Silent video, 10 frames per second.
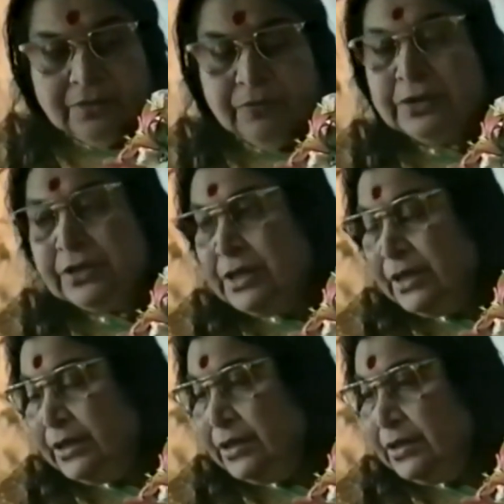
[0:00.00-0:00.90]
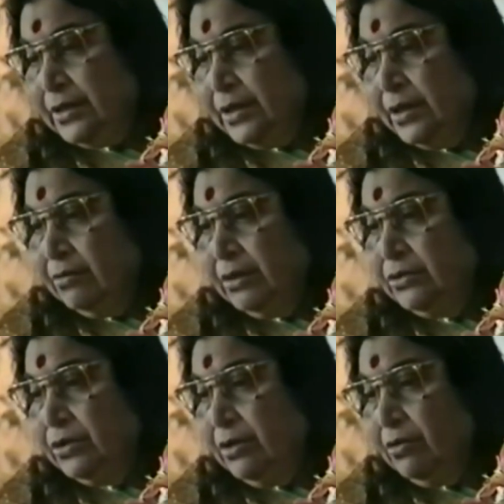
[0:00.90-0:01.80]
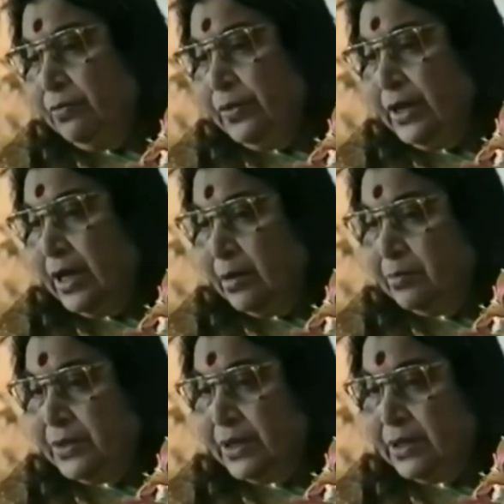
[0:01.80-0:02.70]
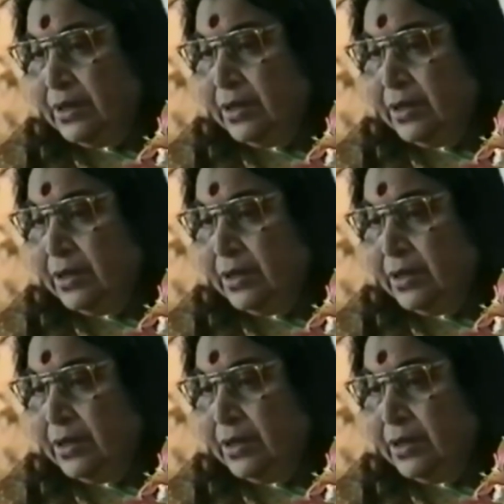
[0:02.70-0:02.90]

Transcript: frustrated. One should never feel upset.